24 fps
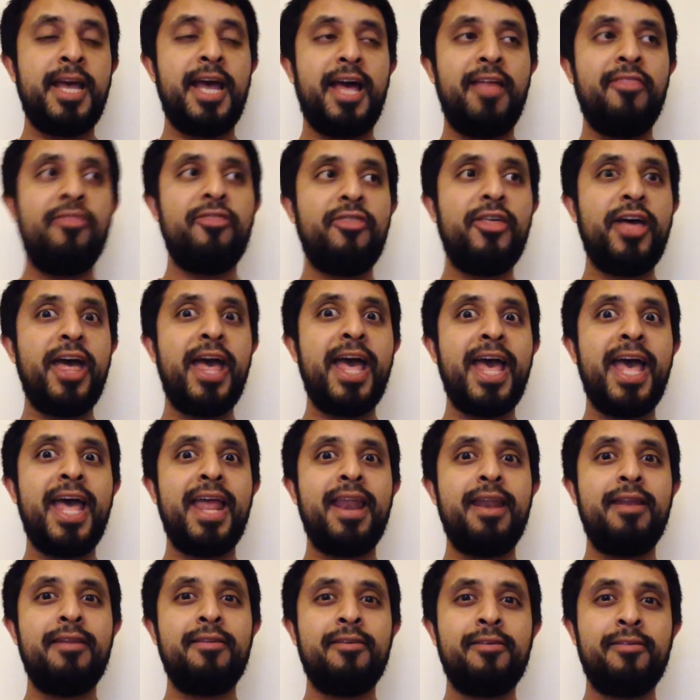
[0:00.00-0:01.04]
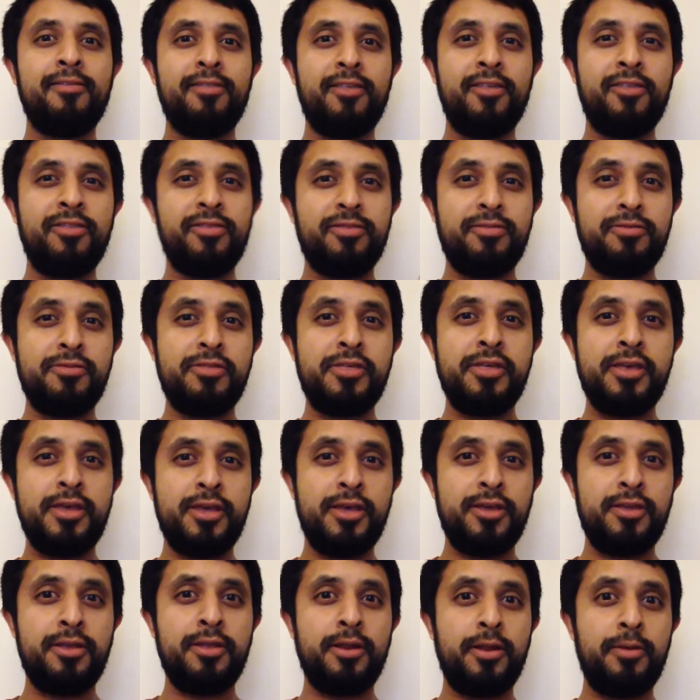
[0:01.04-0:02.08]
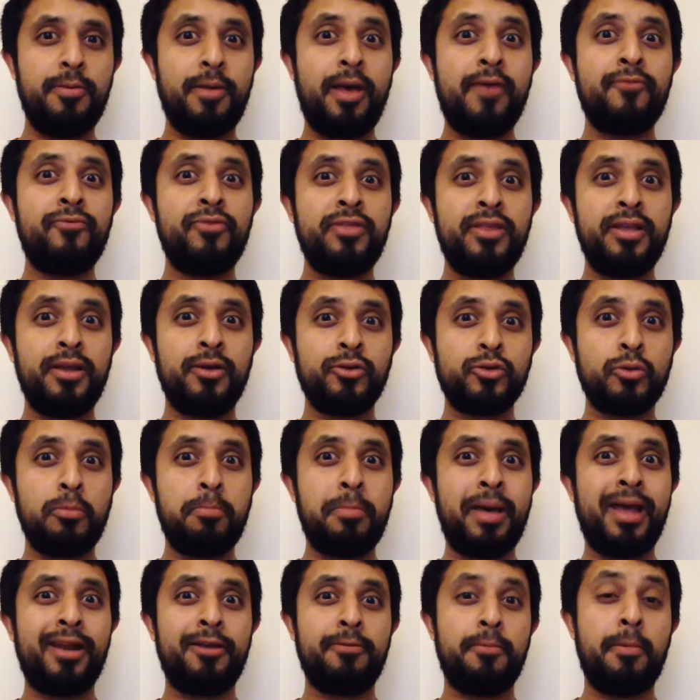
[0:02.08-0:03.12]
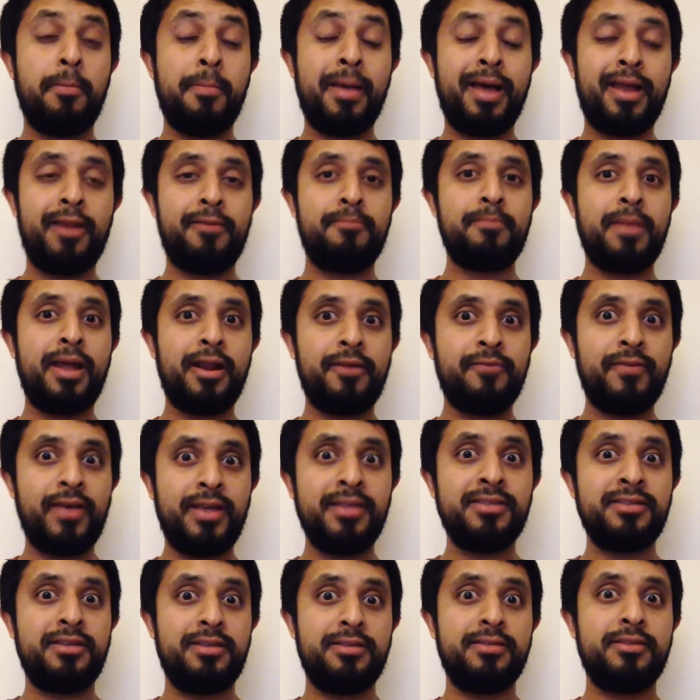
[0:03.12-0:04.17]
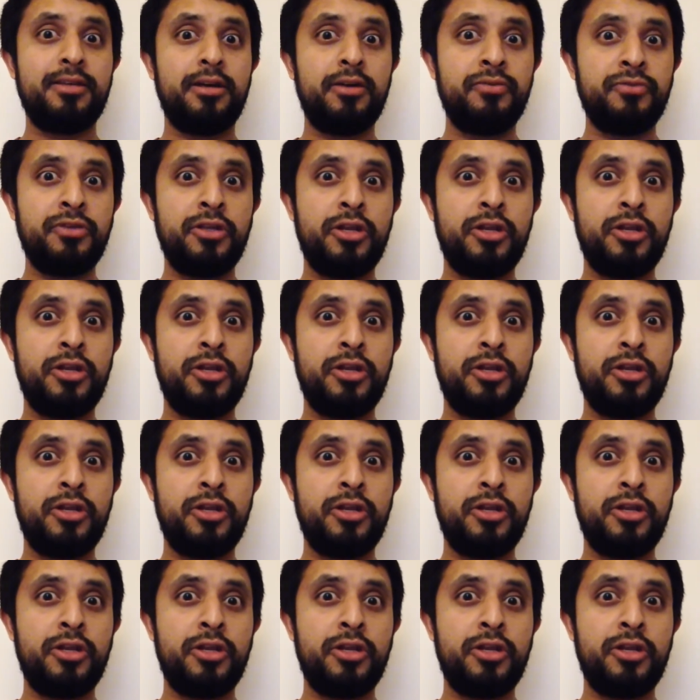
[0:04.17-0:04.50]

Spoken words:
and then the you know, everything else will manifest itself.